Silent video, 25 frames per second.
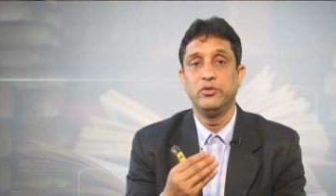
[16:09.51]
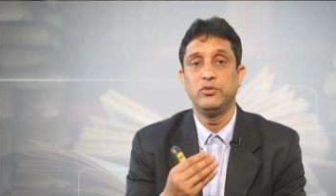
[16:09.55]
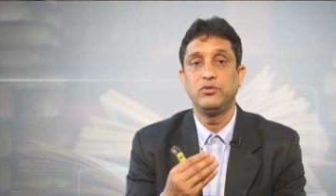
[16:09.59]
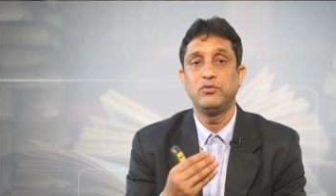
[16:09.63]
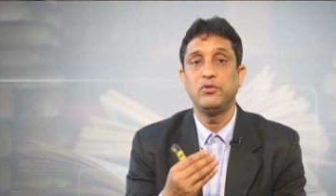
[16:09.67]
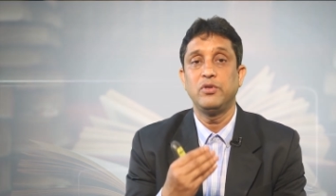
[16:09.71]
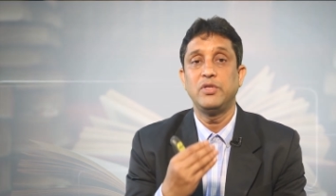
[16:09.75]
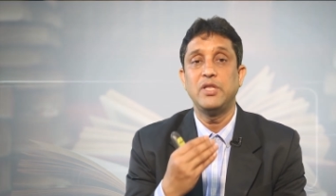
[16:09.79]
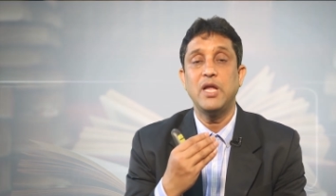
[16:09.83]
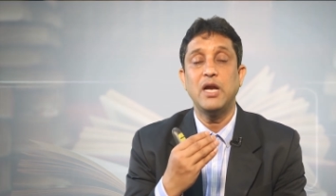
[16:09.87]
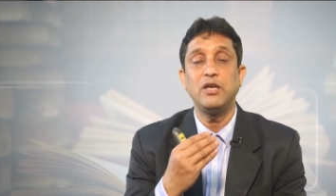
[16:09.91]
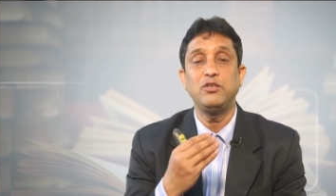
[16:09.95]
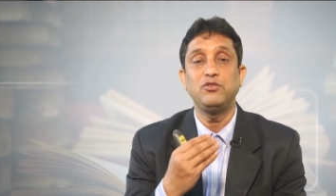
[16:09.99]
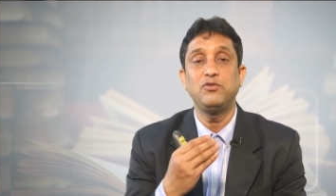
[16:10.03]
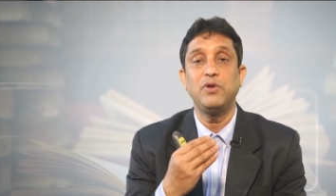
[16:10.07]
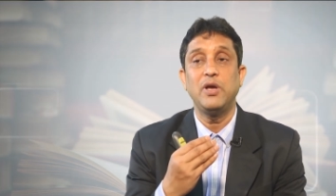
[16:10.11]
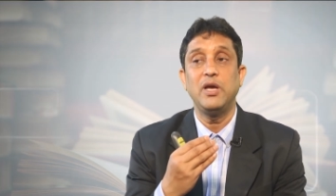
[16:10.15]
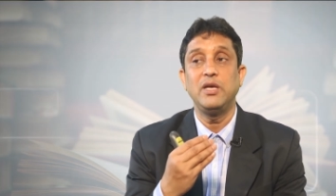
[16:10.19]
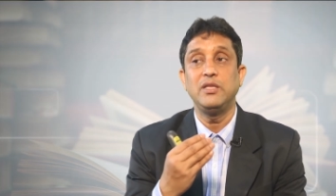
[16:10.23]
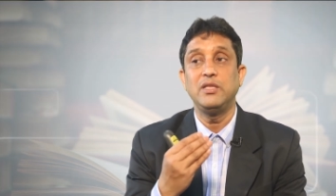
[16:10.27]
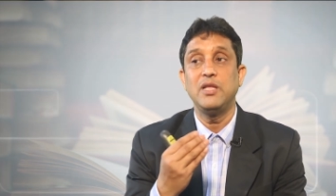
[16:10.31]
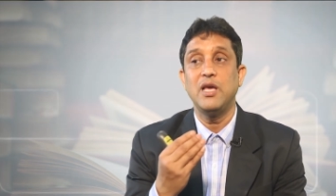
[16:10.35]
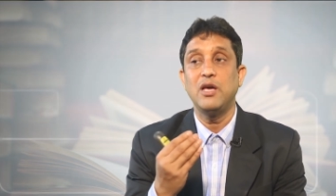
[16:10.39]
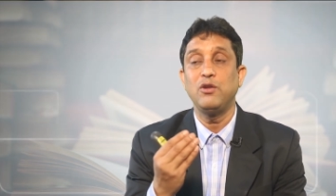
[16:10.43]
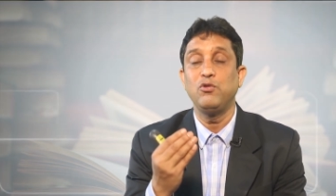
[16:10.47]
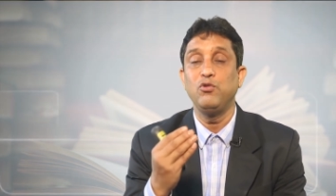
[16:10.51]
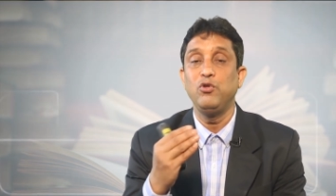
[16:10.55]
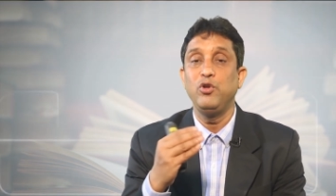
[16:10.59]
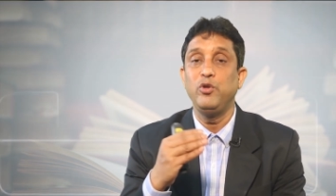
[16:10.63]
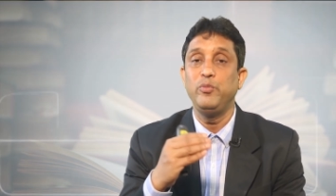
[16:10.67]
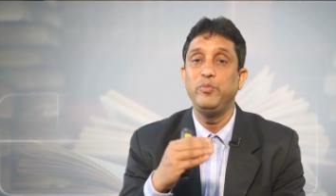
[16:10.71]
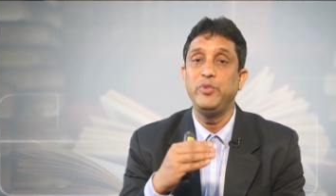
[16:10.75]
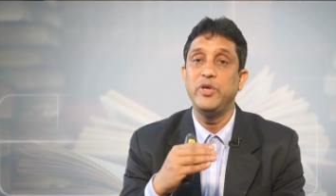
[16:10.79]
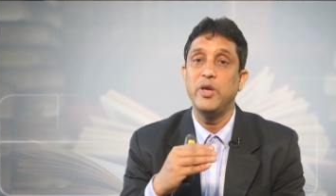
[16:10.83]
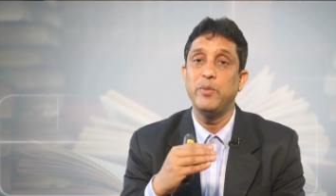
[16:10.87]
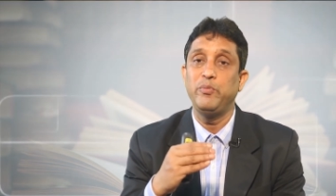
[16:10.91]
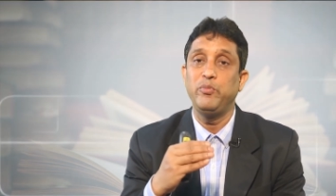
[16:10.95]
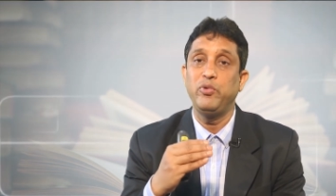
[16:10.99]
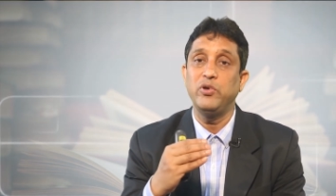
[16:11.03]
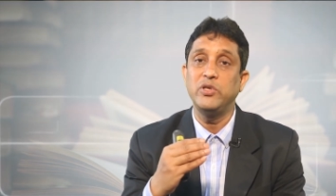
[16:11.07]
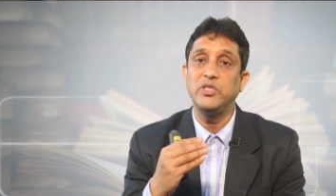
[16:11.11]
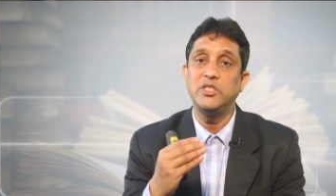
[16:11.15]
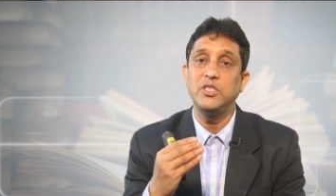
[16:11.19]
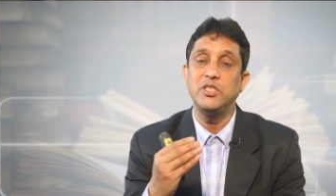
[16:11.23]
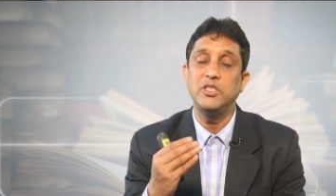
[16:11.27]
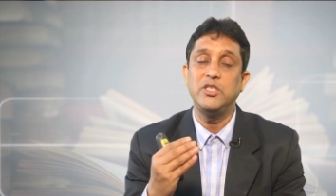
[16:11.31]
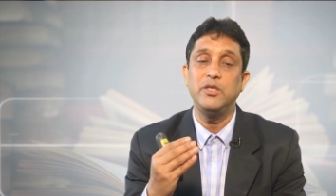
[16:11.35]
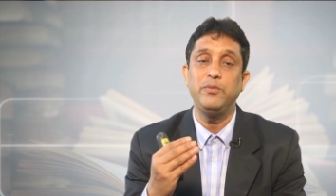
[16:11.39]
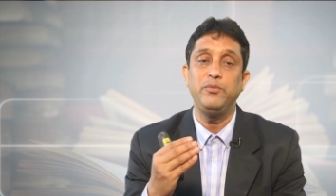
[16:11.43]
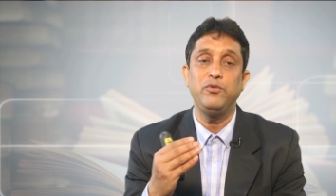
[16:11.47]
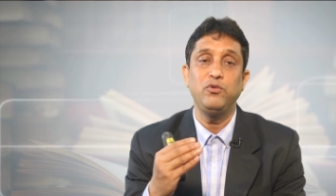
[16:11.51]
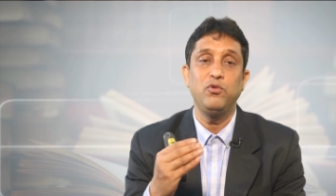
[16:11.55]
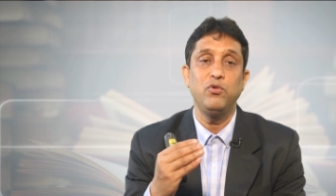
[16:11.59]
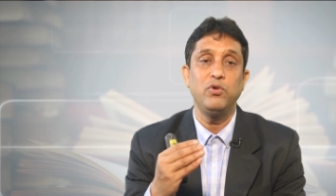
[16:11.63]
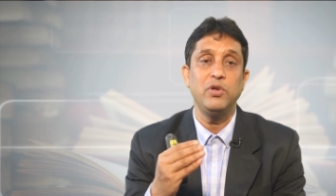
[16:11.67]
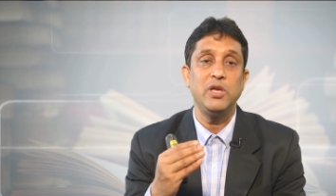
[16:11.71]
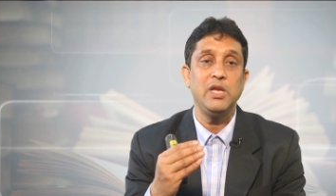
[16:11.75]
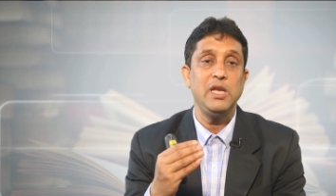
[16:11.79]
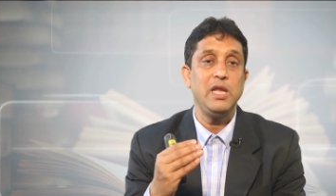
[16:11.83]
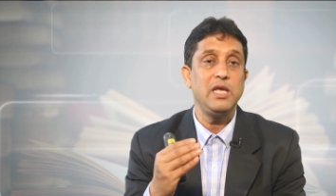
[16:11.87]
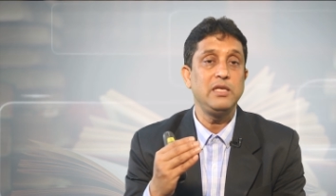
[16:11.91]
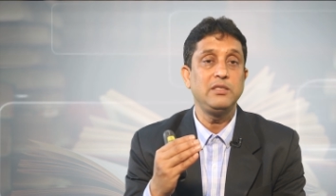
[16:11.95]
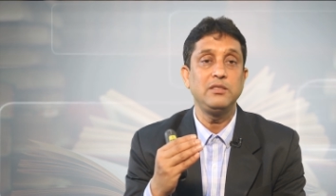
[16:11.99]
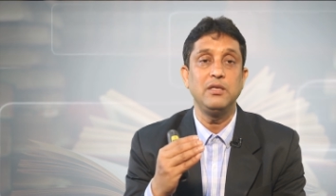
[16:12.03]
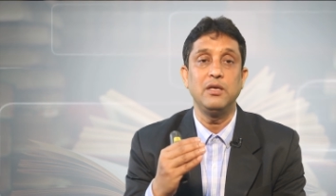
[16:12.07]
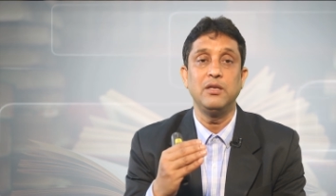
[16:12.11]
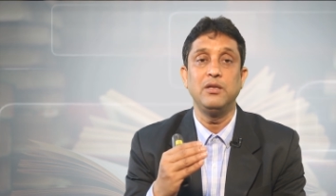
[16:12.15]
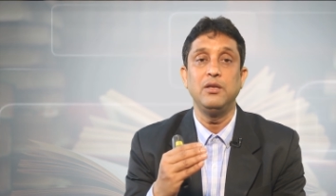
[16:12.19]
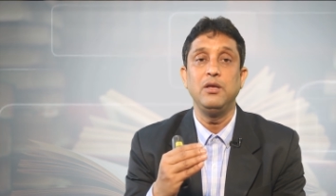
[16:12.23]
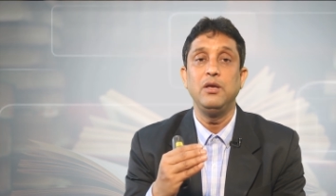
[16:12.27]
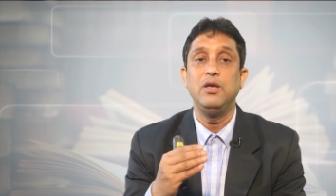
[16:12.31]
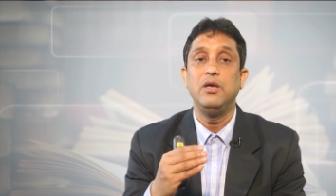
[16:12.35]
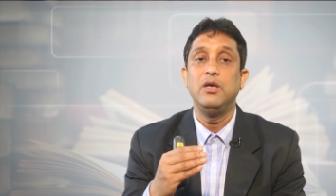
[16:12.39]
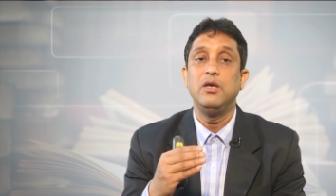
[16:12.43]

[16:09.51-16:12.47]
So, that is why there will be a positive correlation